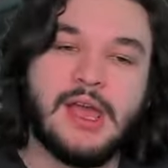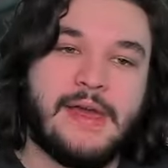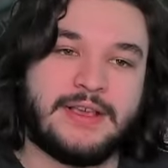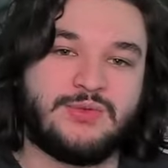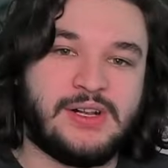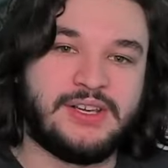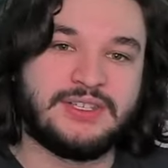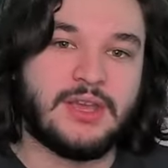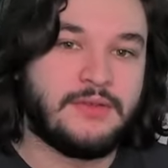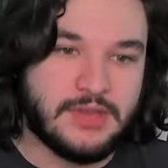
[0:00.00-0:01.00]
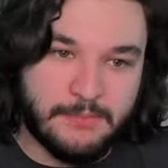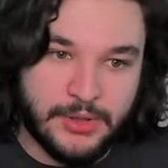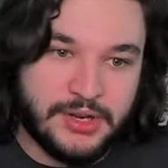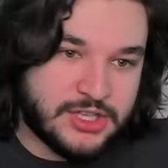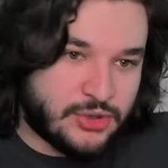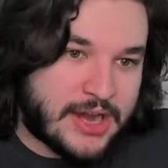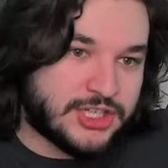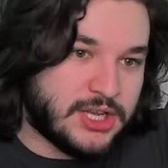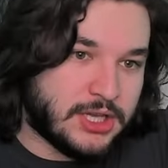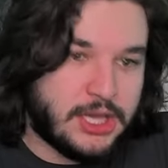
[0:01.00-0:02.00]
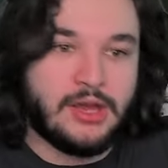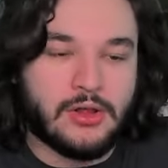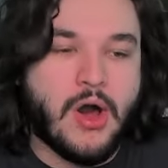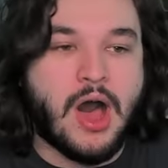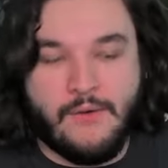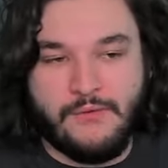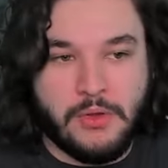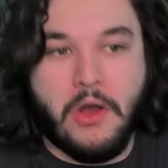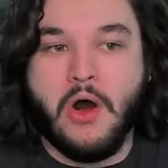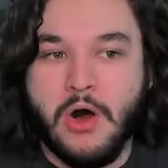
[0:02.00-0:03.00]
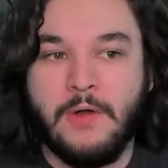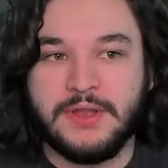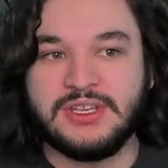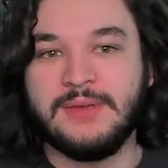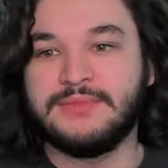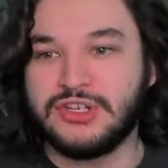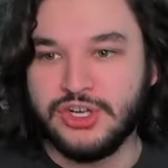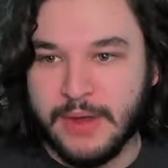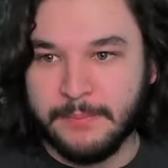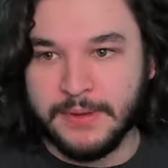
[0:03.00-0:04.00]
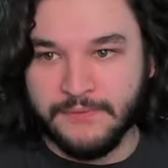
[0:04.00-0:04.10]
as well as the ability to actually kill off all the teams that you might be